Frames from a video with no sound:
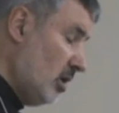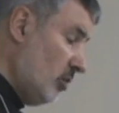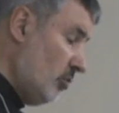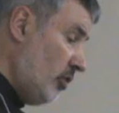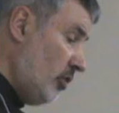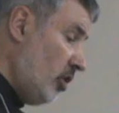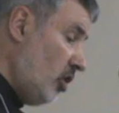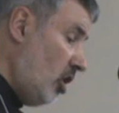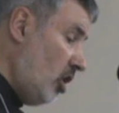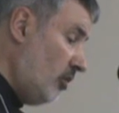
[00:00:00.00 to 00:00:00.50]

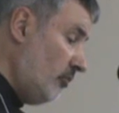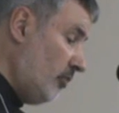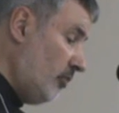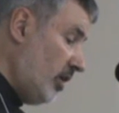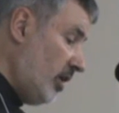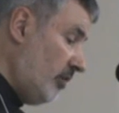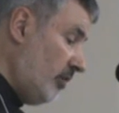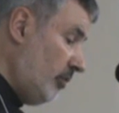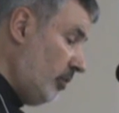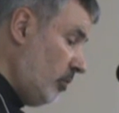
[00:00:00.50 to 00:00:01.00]
They love
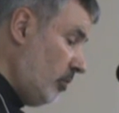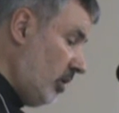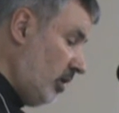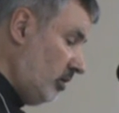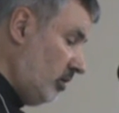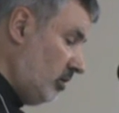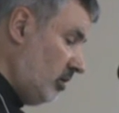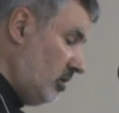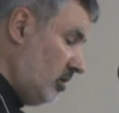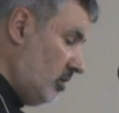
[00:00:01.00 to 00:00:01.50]

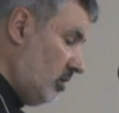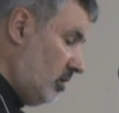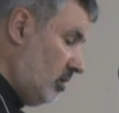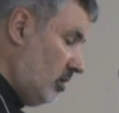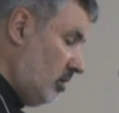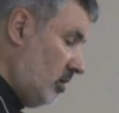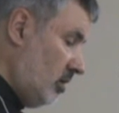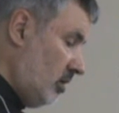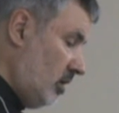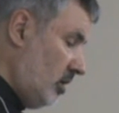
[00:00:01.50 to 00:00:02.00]

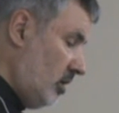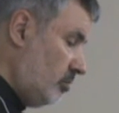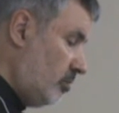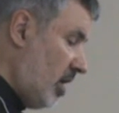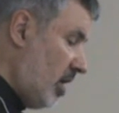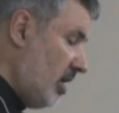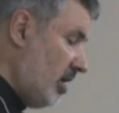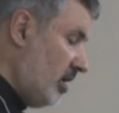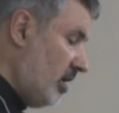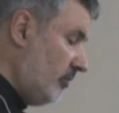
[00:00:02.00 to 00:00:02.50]
everyone, and
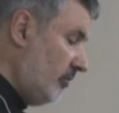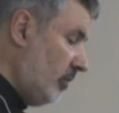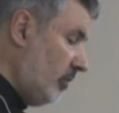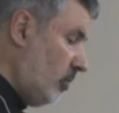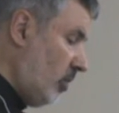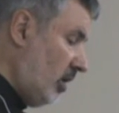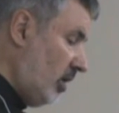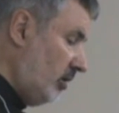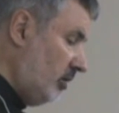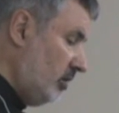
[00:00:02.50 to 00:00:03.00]
by
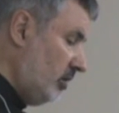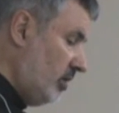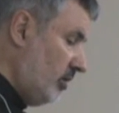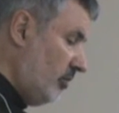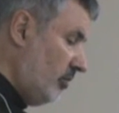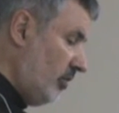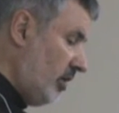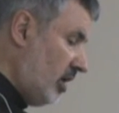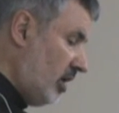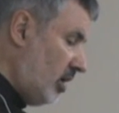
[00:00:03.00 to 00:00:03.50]

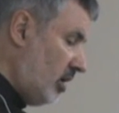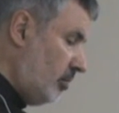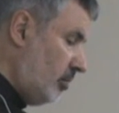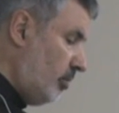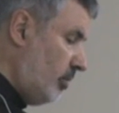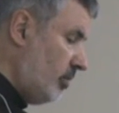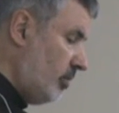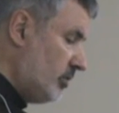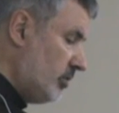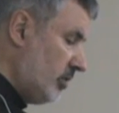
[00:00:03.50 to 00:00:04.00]
everyone they
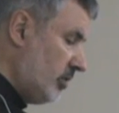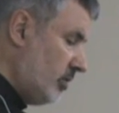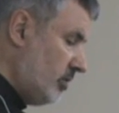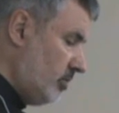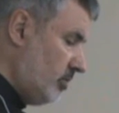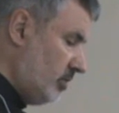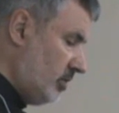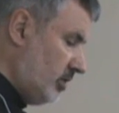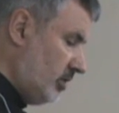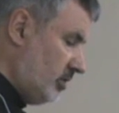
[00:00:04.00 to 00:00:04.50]
are
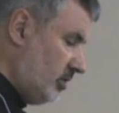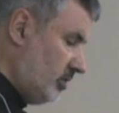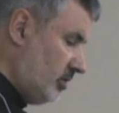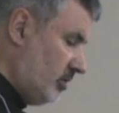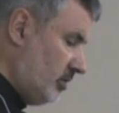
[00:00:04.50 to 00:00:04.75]
persecuted.